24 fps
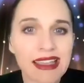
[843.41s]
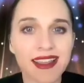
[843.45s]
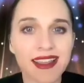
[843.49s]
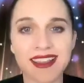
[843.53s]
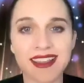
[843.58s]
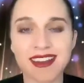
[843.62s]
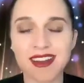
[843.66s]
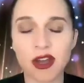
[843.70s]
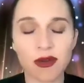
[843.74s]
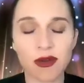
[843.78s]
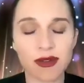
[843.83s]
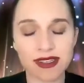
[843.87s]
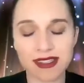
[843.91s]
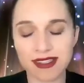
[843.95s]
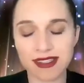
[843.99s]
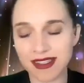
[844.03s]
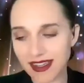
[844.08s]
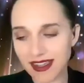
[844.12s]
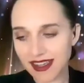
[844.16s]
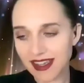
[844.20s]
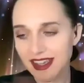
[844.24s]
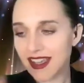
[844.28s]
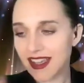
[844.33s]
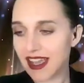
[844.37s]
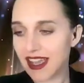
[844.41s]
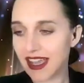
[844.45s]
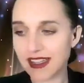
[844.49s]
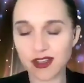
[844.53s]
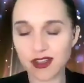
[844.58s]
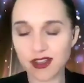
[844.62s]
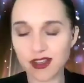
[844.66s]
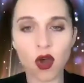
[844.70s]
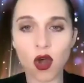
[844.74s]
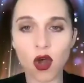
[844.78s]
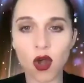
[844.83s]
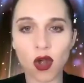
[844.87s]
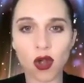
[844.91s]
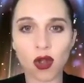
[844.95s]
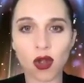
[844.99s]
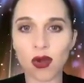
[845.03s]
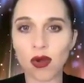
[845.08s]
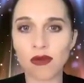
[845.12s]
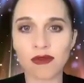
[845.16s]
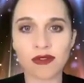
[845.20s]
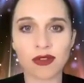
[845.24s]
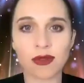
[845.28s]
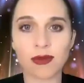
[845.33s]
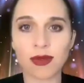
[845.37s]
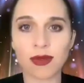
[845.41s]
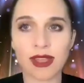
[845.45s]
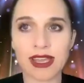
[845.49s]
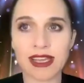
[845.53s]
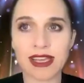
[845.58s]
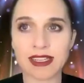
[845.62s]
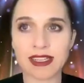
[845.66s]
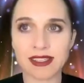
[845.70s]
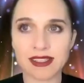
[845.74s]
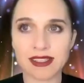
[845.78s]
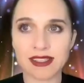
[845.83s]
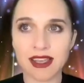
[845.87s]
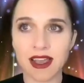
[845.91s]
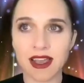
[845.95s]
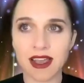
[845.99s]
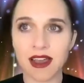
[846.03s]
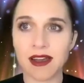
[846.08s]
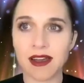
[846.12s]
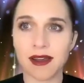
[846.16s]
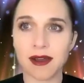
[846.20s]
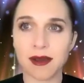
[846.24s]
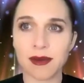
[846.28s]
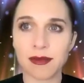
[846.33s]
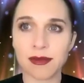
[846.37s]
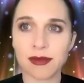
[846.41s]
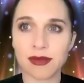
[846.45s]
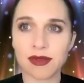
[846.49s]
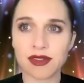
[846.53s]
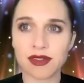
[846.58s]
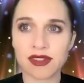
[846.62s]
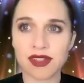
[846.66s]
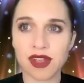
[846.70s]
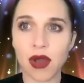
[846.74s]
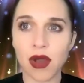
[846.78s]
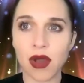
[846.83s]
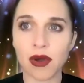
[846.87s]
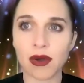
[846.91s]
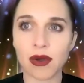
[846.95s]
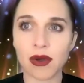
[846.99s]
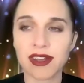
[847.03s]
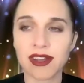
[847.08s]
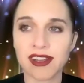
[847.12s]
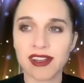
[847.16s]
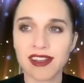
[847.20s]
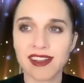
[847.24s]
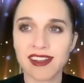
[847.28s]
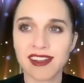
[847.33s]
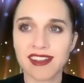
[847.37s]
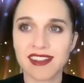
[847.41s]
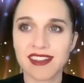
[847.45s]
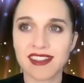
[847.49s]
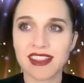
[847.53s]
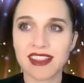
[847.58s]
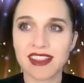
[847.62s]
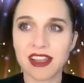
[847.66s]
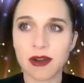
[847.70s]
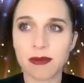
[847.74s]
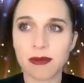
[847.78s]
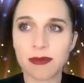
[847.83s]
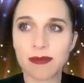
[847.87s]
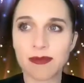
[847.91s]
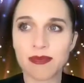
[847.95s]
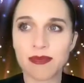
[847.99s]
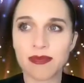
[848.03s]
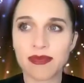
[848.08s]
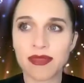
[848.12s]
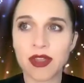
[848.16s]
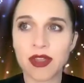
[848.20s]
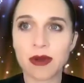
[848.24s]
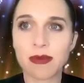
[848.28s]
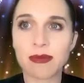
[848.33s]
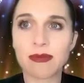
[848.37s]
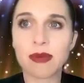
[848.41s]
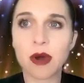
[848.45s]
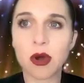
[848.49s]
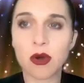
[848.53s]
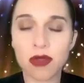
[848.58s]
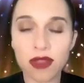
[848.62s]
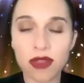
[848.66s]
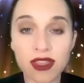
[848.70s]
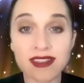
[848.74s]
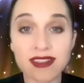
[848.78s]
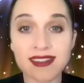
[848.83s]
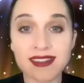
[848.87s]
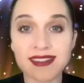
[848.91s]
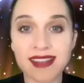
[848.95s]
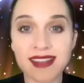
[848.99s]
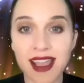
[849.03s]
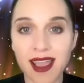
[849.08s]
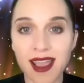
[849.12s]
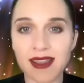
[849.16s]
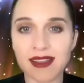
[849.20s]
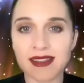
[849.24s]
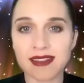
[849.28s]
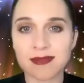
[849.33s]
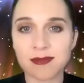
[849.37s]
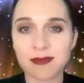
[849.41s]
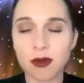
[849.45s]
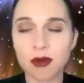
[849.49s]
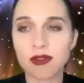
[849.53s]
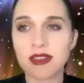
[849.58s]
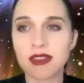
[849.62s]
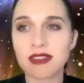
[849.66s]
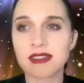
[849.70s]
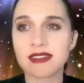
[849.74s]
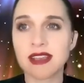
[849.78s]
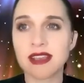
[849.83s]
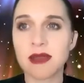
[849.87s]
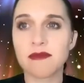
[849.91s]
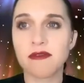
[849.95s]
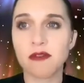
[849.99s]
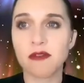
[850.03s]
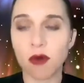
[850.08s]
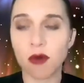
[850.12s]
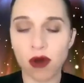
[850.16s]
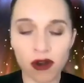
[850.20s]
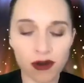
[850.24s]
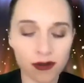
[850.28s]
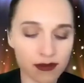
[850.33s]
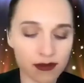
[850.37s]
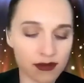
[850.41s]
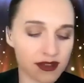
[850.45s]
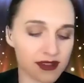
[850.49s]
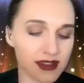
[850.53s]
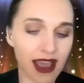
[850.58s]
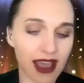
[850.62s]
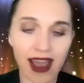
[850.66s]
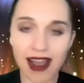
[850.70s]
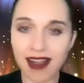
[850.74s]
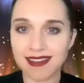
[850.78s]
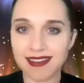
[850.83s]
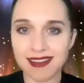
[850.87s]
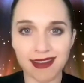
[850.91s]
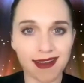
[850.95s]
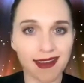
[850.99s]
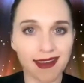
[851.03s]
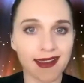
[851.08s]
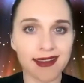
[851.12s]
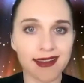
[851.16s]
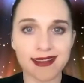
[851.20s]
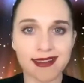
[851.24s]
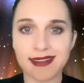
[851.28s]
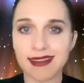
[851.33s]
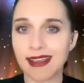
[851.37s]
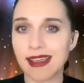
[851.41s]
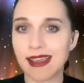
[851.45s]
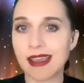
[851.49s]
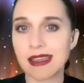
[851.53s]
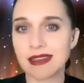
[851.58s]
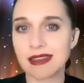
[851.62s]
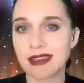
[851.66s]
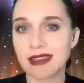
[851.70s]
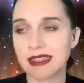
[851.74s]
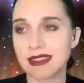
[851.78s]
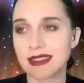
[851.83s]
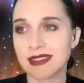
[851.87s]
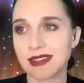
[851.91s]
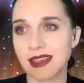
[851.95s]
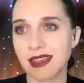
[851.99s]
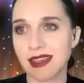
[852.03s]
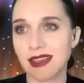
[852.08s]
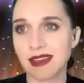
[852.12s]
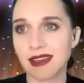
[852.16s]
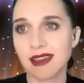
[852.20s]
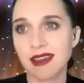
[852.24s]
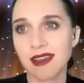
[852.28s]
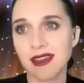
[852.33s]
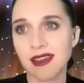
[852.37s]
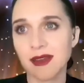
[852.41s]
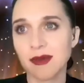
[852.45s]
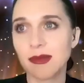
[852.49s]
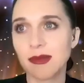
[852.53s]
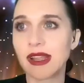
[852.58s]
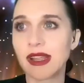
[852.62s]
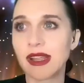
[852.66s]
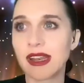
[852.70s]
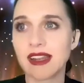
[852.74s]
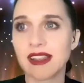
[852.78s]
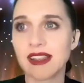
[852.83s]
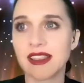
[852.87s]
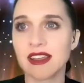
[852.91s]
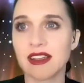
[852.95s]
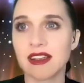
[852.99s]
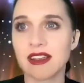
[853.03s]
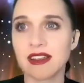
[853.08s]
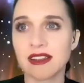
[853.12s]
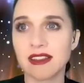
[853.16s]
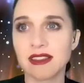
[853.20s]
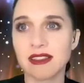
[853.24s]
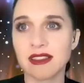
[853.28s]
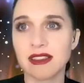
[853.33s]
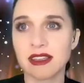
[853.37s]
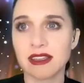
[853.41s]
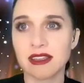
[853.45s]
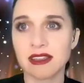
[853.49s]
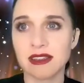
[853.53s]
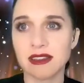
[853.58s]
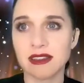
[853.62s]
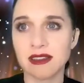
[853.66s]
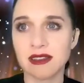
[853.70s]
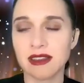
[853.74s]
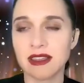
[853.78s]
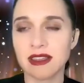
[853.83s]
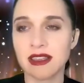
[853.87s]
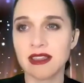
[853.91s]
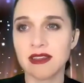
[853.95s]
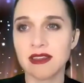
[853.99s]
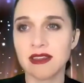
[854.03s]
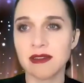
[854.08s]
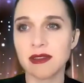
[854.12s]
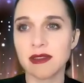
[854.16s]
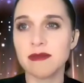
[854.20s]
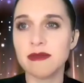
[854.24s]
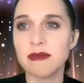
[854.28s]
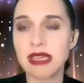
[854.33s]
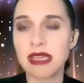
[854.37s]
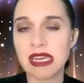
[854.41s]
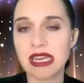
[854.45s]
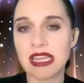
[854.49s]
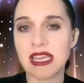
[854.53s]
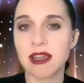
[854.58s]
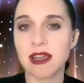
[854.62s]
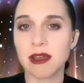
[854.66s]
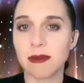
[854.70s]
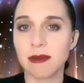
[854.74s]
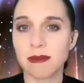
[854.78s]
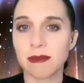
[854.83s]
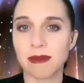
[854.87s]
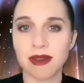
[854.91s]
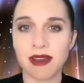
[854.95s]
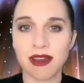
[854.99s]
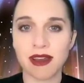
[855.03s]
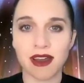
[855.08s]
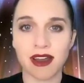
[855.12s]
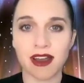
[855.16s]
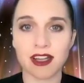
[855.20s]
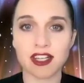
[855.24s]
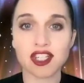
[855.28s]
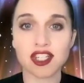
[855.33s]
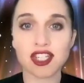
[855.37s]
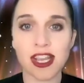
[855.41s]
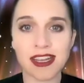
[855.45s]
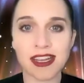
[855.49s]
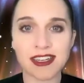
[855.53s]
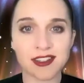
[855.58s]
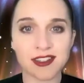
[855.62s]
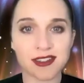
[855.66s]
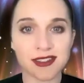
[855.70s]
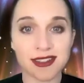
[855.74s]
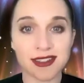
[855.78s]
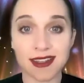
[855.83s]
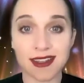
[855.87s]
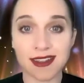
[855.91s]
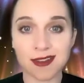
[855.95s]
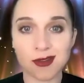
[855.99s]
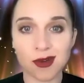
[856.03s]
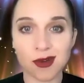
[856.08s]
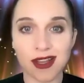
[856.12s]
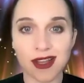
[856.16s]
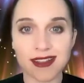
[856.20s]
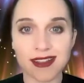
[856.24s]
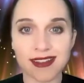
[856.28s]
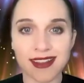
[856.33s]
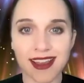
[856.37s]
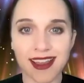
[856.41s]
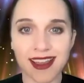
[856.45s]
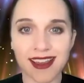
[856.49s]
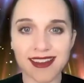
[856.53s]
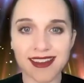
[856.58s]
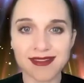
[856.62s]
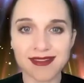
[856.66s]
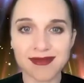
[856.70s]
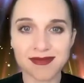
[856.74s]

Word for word: You know, it's it's all over the place. Um, so they're they're both the same. It's both the same forms: acting, singing, dancing. But the the the medium uh, changes things greatly.